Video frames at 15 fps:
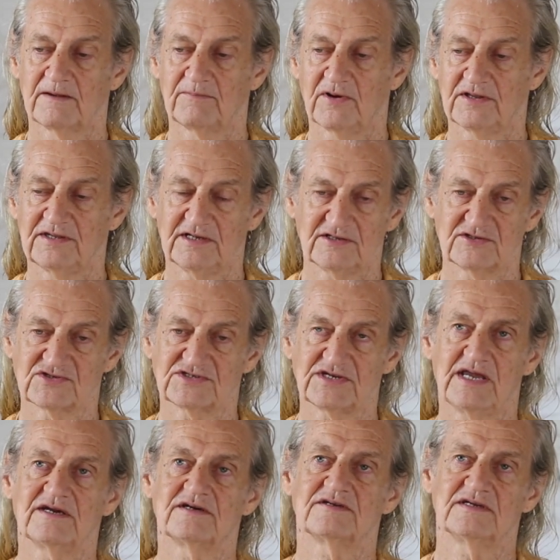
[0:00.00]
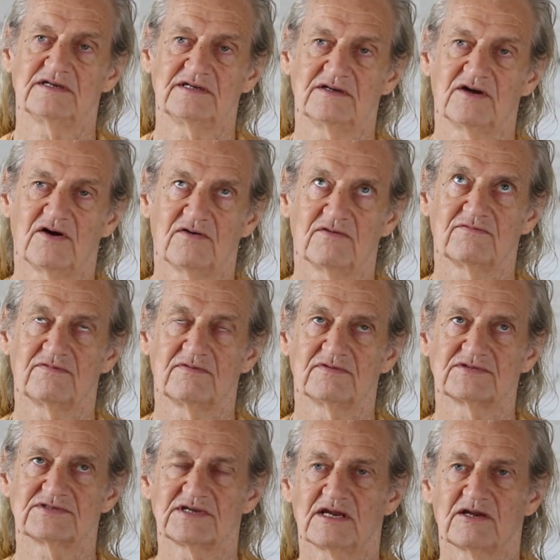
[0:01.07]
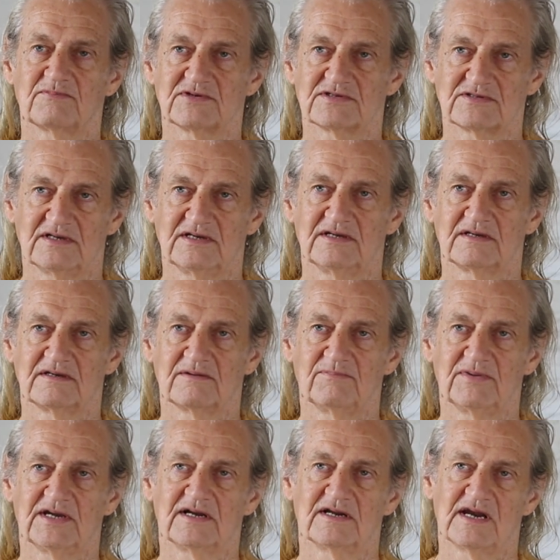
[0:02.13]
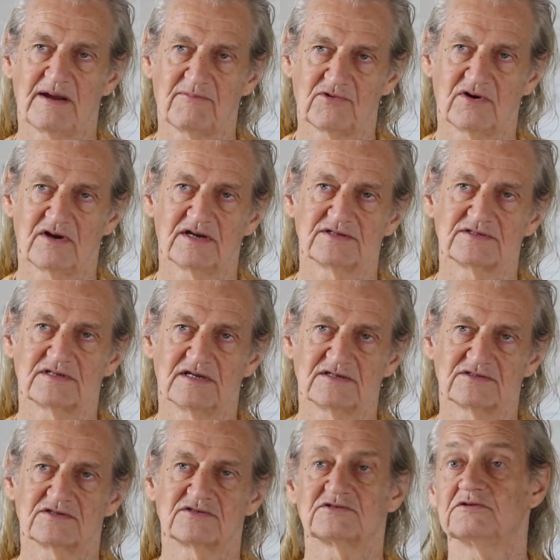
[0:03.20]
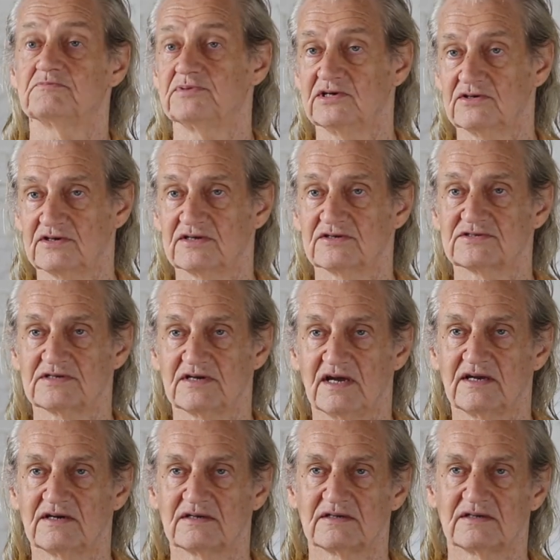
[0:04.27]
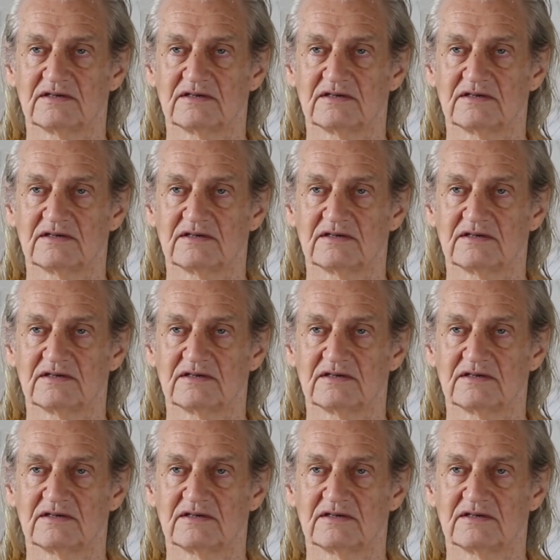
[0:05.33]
by the insanity of celibacy being glamorized as a superior state.